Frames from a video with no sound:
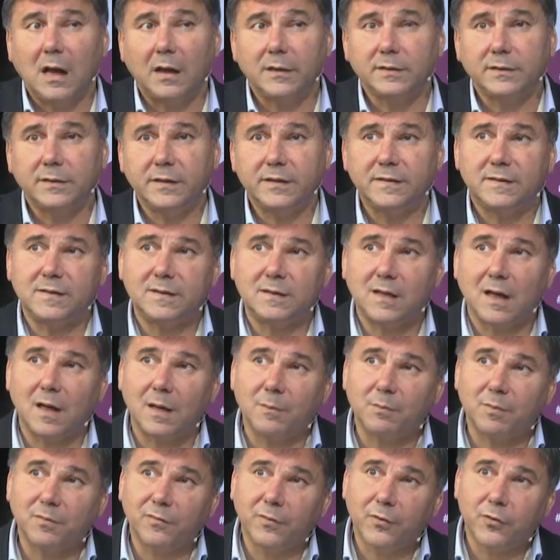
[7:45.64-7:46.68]
this
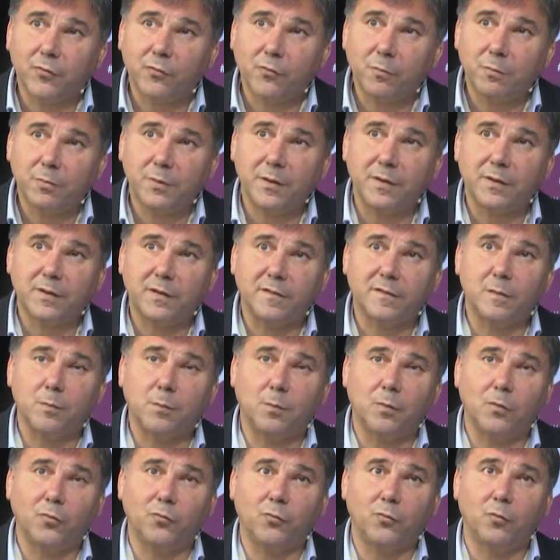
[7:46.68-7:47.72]
type of a European as a
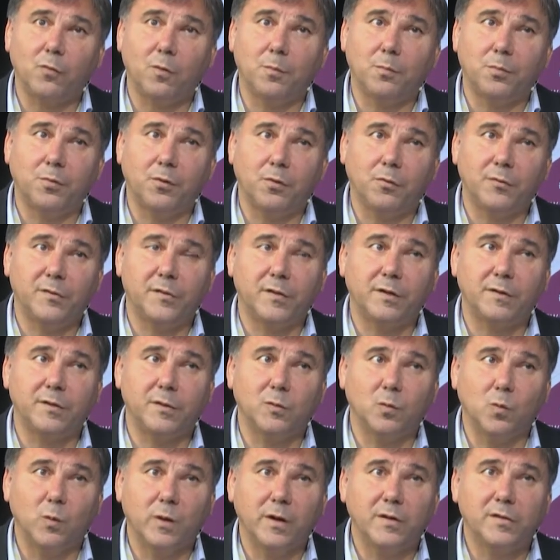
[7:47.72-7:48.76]
post-war project in
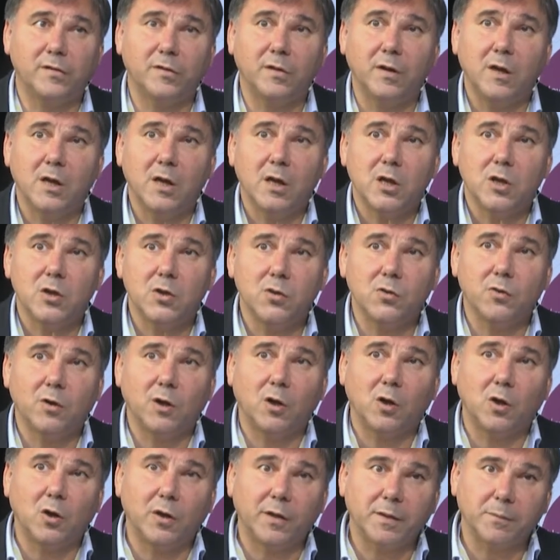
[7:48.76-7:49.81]
which you are
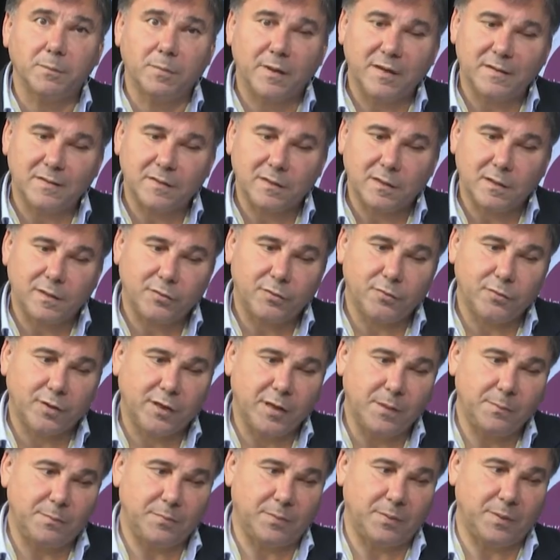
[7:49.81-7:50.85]
going basically to
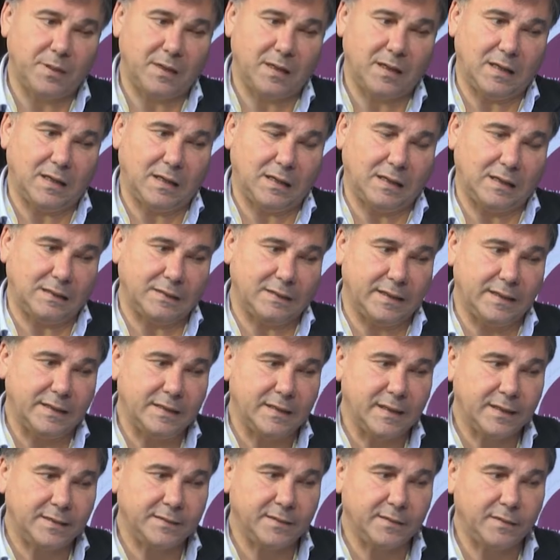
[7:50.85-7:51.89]
keep the
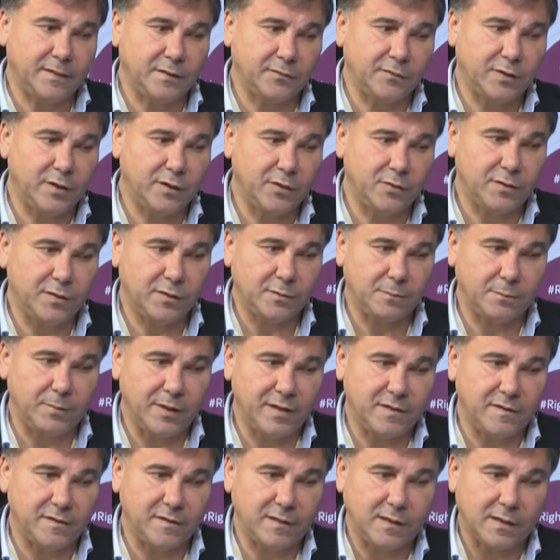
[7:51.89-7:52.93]
identity of the Union
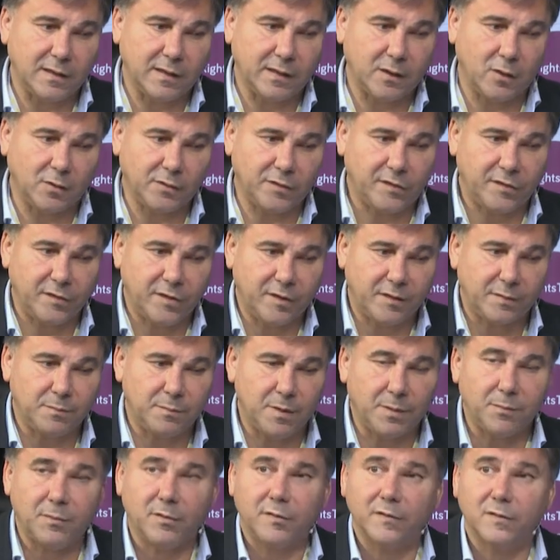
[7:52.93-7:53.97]
basically on the shared
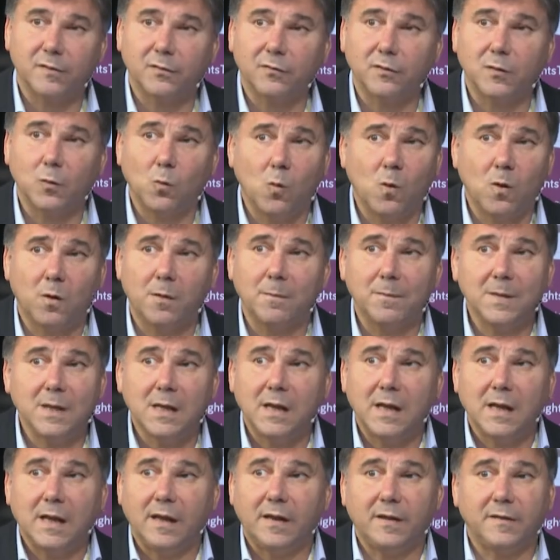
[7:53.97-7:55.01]
memories of the war
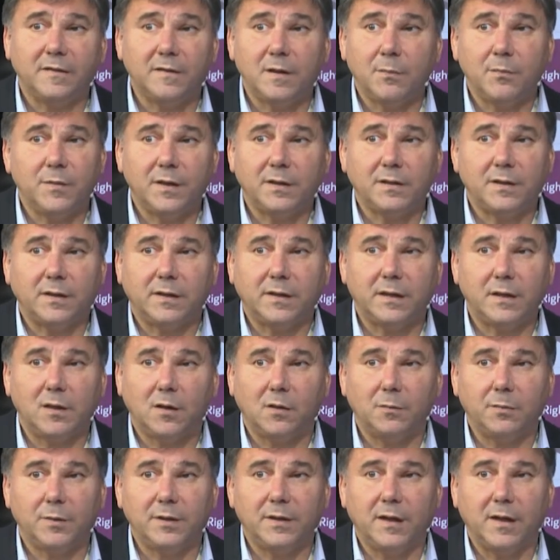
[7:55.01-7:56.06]
is something that
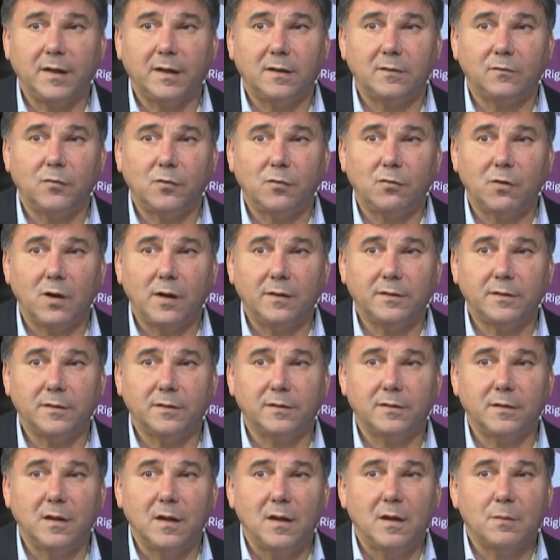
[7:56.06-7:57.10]
cannot be taken for granted.
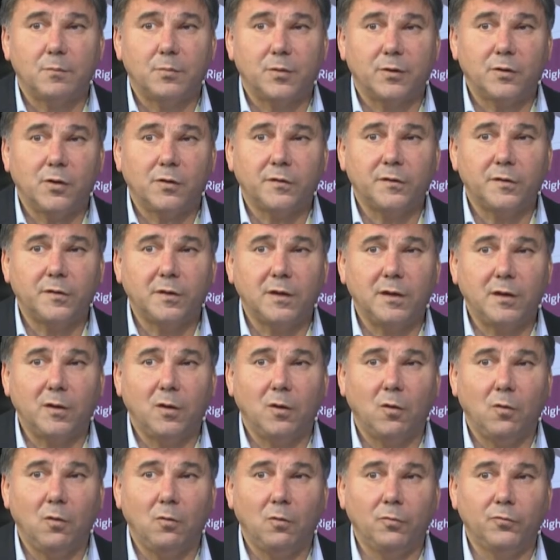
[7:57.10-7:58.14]
Paradoxically
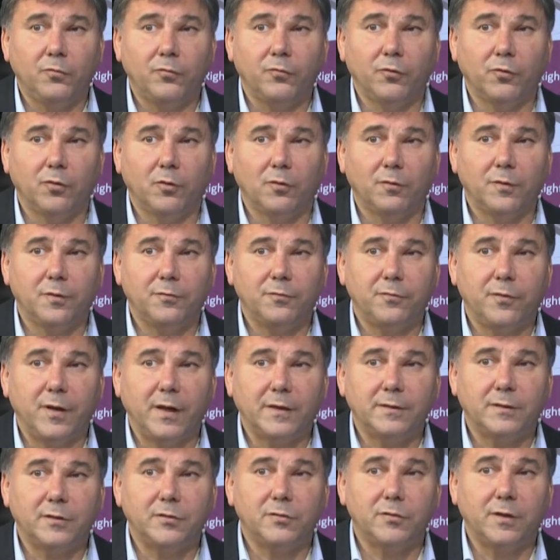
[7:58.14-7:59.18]
also, the
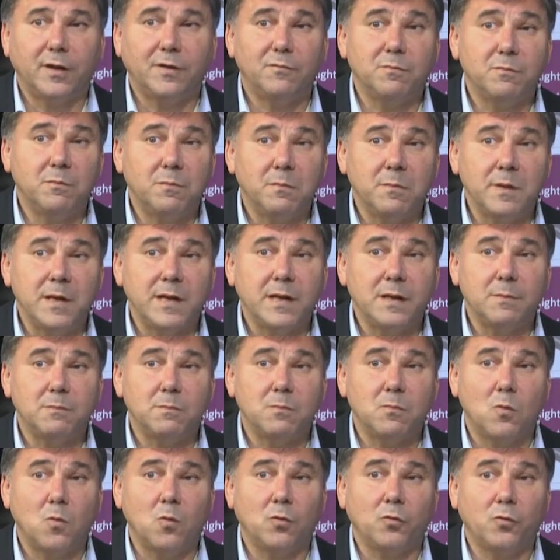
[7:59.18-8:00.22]
fact that you have many
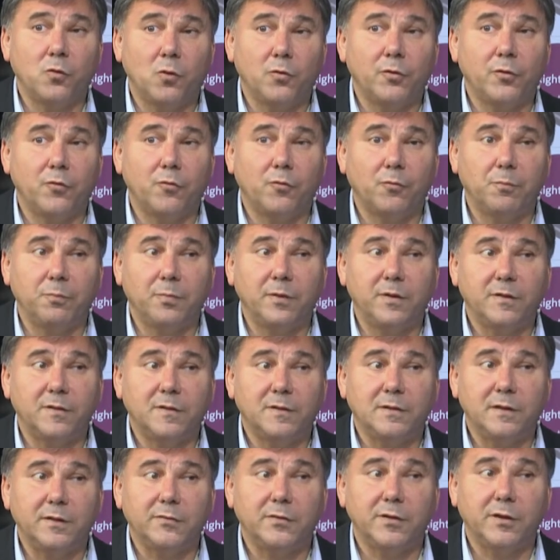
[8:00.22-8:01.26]
more non-Europeans living